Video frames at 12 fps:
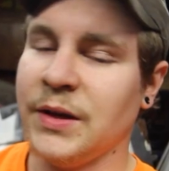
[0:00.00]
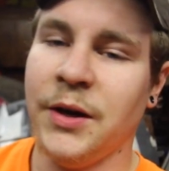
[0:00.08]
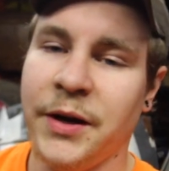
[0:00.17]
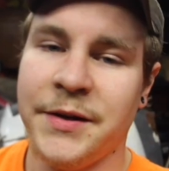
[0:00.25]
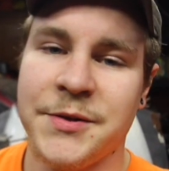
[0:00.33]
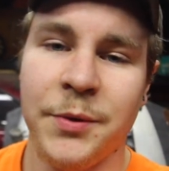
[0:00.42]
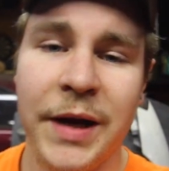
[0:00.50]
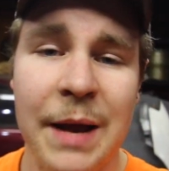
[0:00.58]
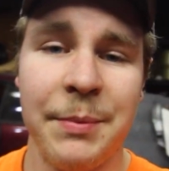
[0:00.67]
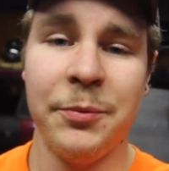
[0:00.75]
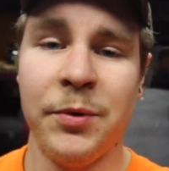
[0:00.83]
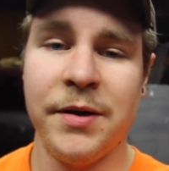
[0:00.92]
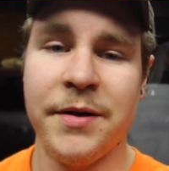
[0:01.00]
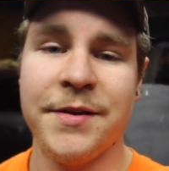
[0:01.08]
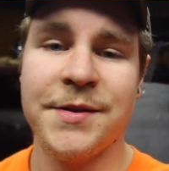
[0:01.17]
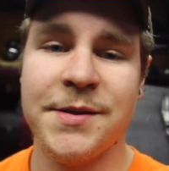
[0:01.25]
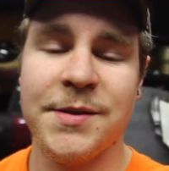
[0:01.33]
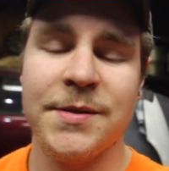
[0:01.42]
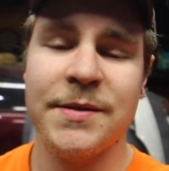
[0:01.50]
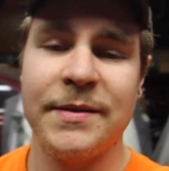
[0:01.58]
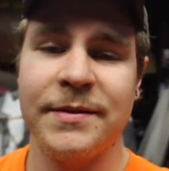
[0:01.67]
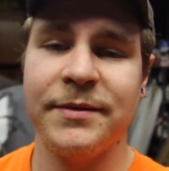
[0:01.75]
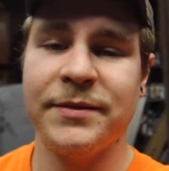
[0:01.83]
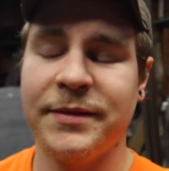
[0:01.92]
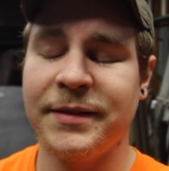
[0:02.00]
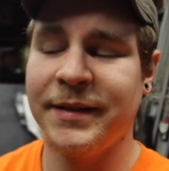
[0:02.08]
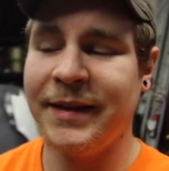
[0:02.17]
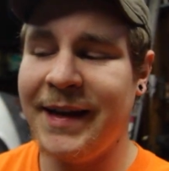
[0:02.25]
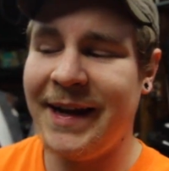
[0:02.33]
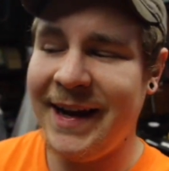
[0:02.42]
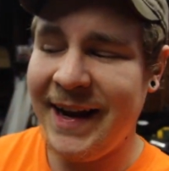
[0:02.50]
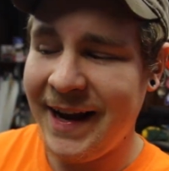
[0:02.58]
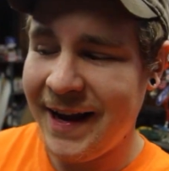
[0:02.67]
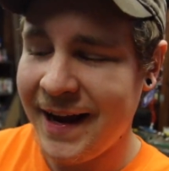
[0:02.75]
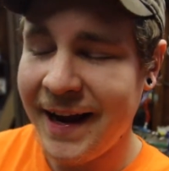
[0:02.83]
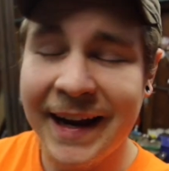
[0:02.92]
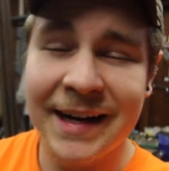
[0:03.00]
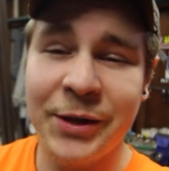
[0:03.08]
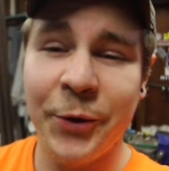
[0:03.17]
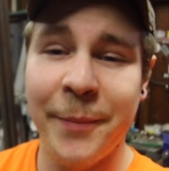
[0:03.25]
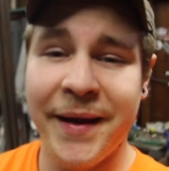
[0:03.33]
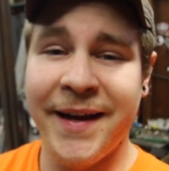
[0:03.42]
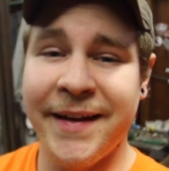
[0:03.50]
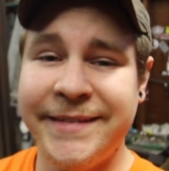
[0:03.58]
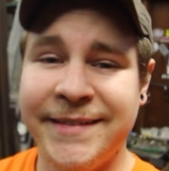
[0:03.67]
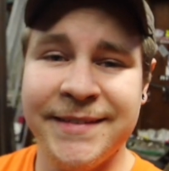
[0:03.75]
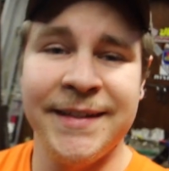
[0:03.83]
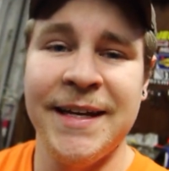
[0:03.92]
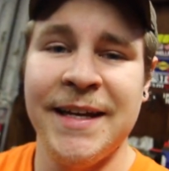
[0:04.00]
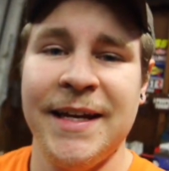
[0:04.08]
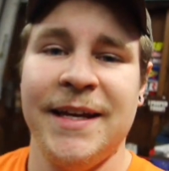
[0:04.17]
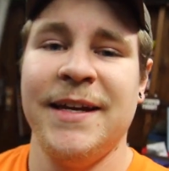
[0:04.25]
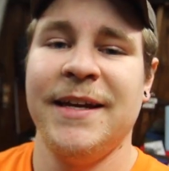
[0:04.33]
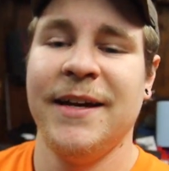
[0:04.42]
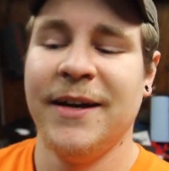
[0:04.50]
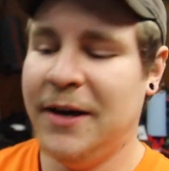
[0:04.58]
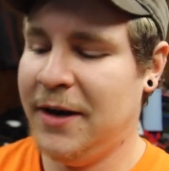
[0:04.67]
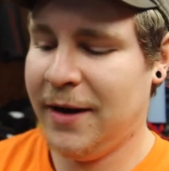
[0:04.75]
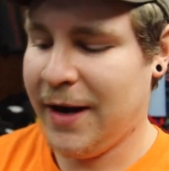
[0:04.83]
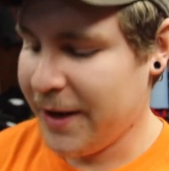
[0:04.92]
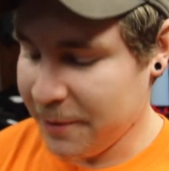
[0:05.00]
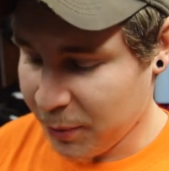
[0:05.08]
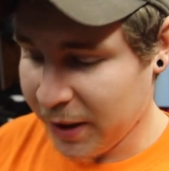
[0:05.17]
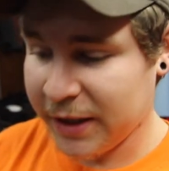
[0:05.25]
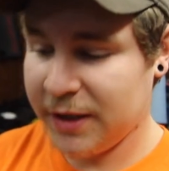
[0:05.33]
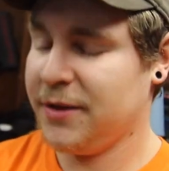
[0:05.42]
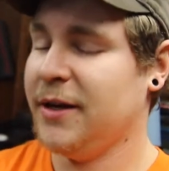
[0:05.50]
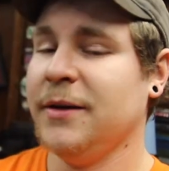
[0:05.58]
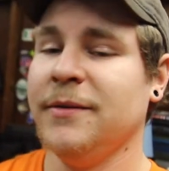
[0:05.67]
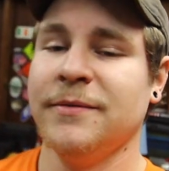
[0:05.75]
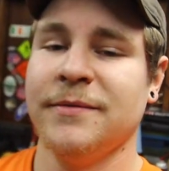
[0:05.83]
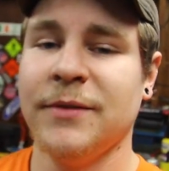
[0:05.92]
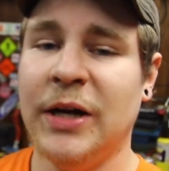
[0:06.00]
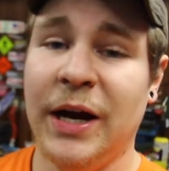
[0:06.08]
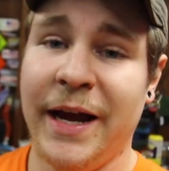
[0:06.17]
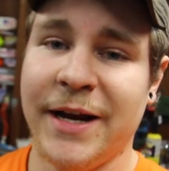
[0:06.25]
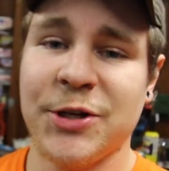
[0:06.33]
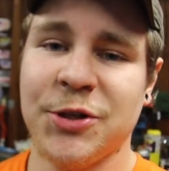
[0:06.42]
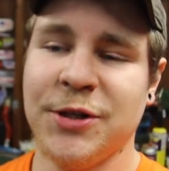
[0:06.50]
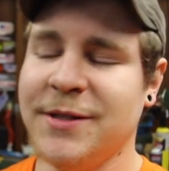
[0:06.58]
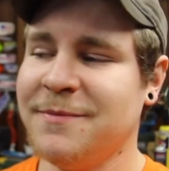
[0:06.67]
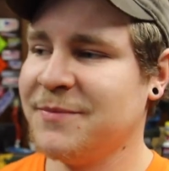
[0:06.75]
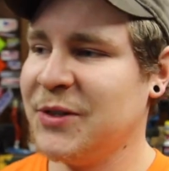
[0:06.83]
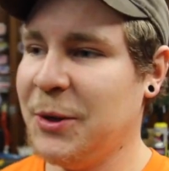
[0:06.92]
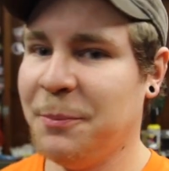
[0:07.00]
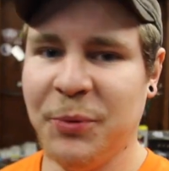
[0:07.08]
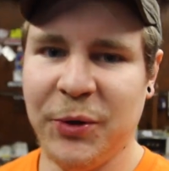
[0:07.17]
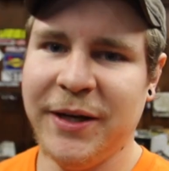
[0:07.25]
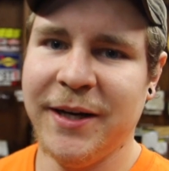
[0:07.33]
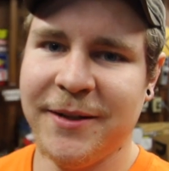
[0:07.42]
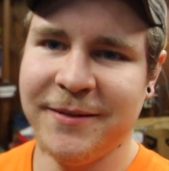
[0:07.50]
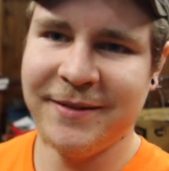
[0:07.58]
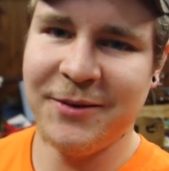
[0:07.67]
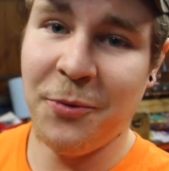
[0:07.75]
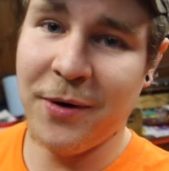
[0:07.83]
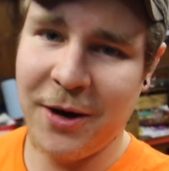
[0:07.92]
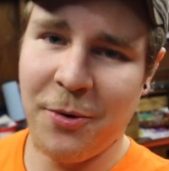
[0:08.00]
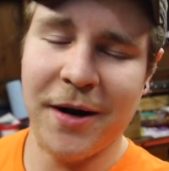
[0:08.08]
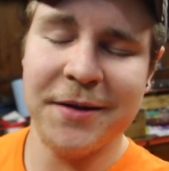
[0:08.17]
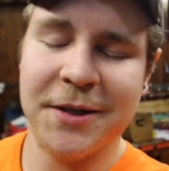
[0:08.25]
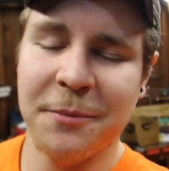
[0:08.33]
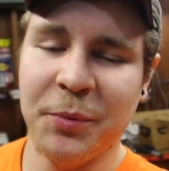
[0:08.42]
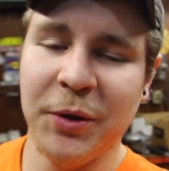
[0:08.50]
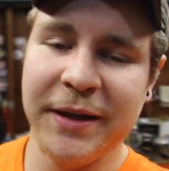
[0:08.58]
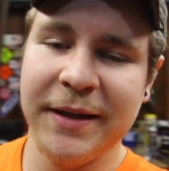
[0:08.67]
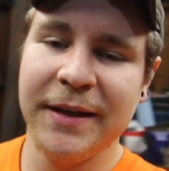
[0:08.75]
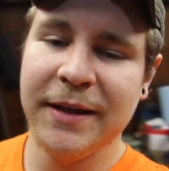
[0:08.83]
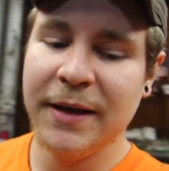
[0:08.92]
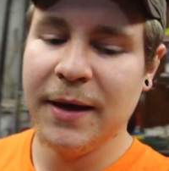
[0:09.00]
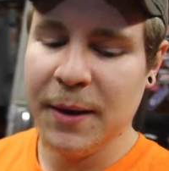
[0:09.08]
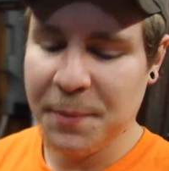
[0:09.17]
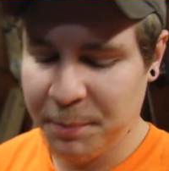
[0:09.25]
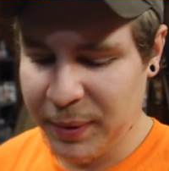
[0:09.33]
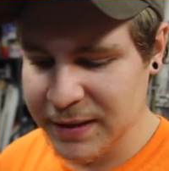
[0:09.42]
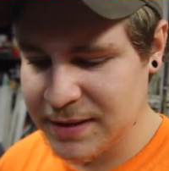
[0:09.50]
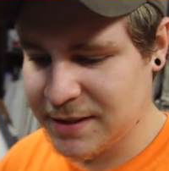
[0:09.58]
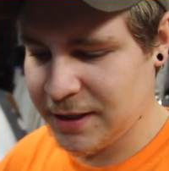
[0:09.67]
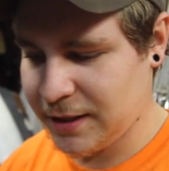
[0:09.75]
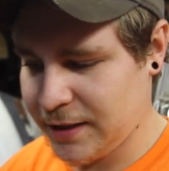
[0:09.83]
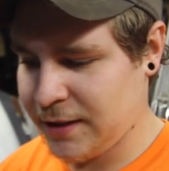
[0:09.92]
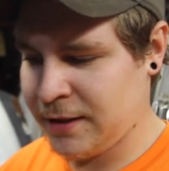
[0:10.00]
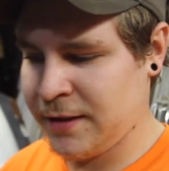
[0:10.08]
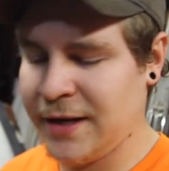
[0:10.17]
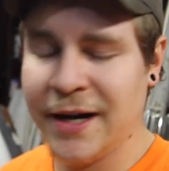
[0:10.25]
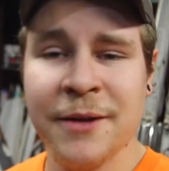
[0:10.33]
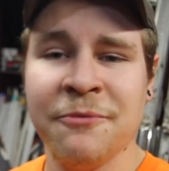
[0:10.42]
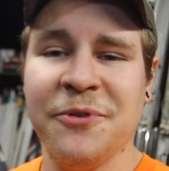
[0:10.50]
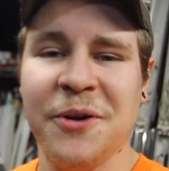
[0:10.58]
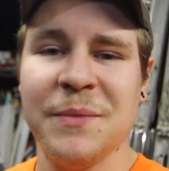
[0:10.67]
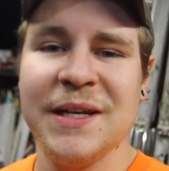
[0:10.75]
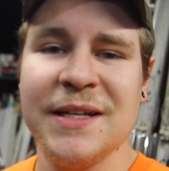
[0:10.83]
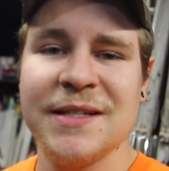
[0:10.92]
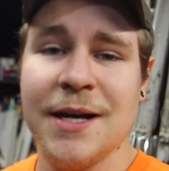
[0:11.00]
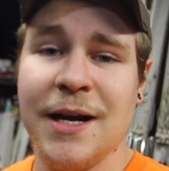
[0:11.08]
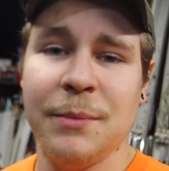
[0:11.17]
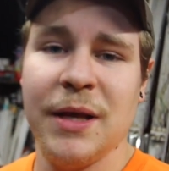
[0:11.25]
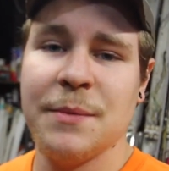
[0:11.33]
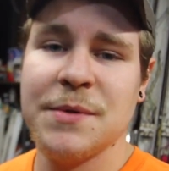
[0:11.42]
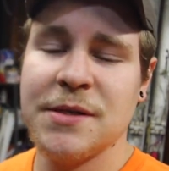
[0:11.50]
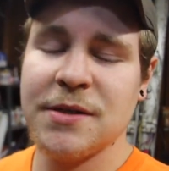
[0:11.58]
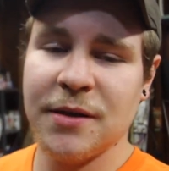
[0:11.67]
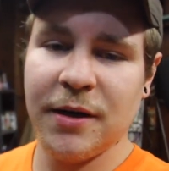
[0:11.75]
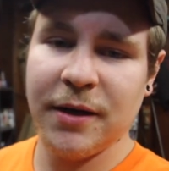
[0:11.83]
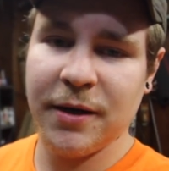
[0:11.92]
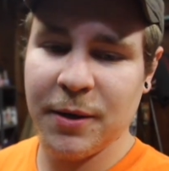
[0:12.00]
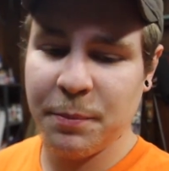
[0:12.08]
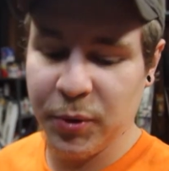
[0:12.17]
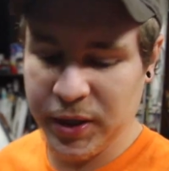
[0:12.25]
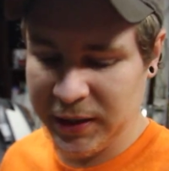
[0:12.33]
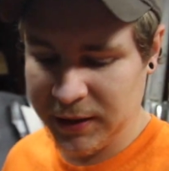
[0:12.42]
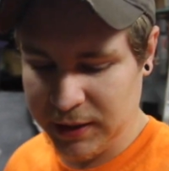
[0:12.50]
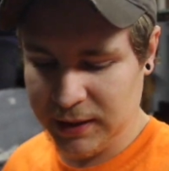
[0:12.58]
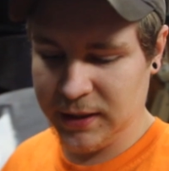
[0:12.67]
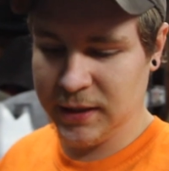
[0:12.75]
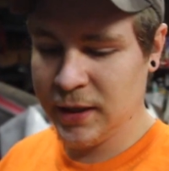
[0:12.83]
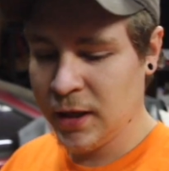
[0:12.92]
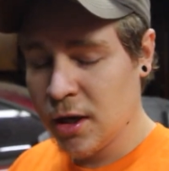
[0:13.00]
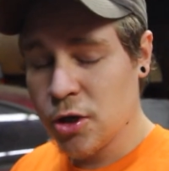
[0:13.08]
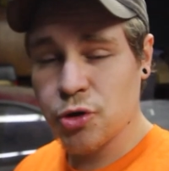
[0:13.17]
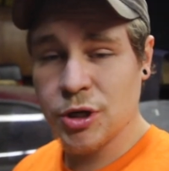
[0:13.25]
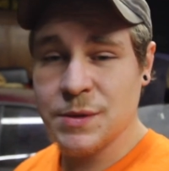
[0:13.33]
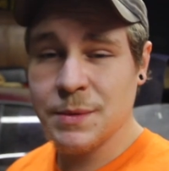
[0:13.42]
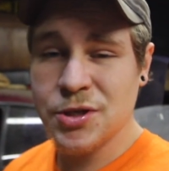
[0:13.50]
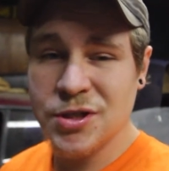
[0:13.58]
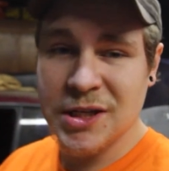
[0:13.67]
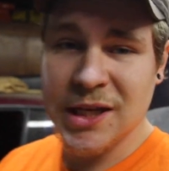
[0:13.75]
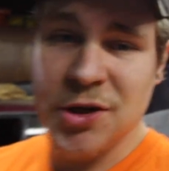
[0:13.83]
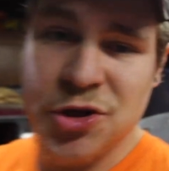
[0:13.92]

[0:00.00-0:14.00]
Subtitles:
Alright, so what happened was, I got a little mad. I didn't break anything. I actually completed what I wanted to complete. But yeah, I didn't film the time lapse putting the transmission to the